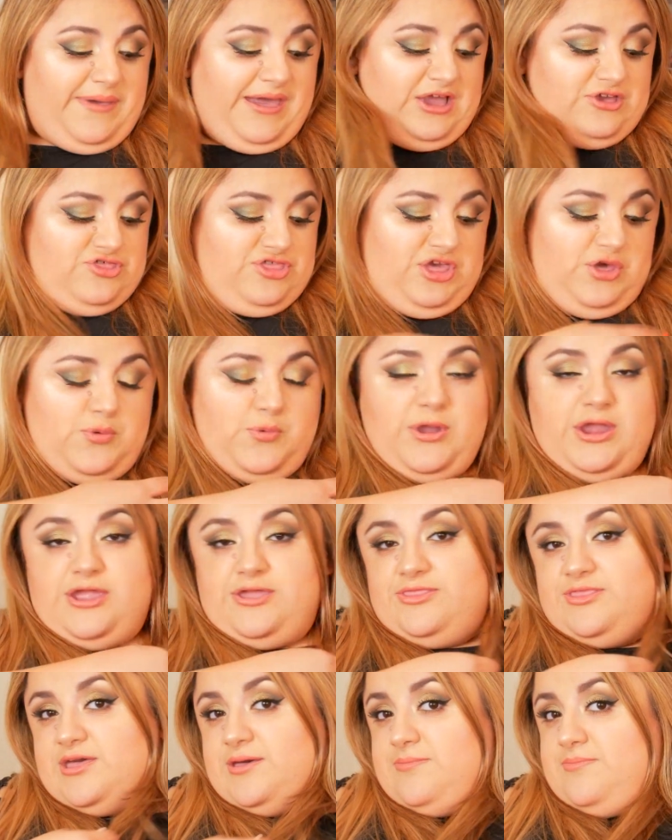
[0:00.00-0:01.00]
I'm actually
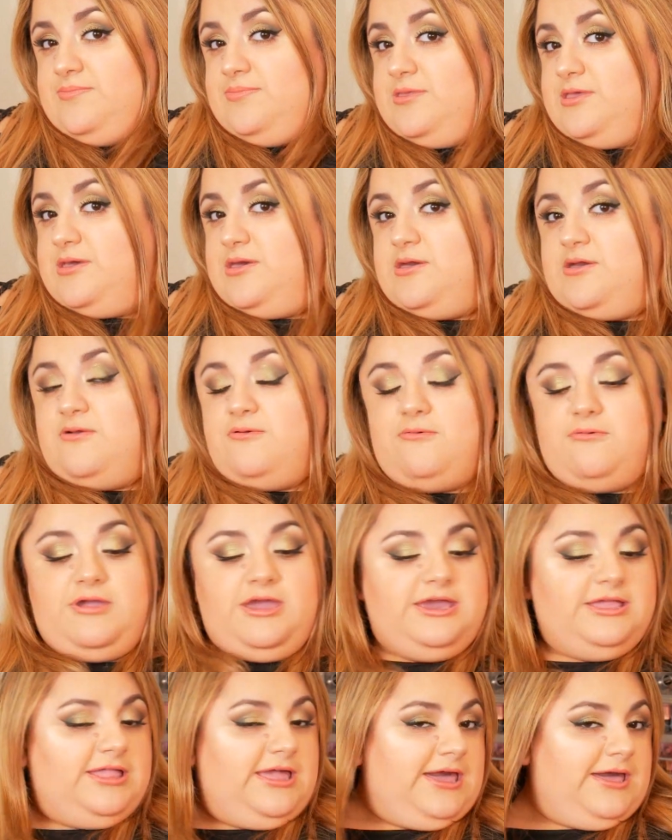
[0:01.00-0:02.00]
wearing them
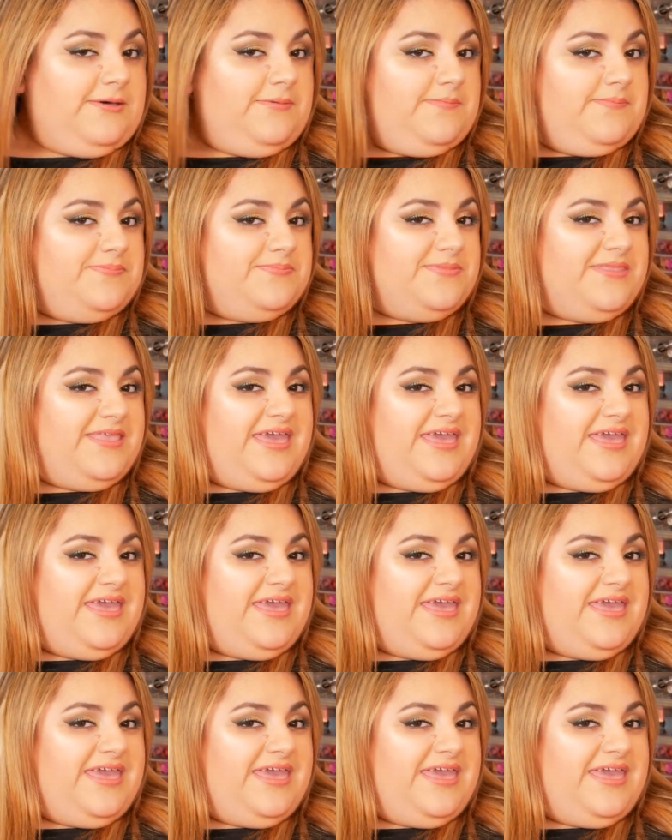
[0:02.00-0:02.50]
right now,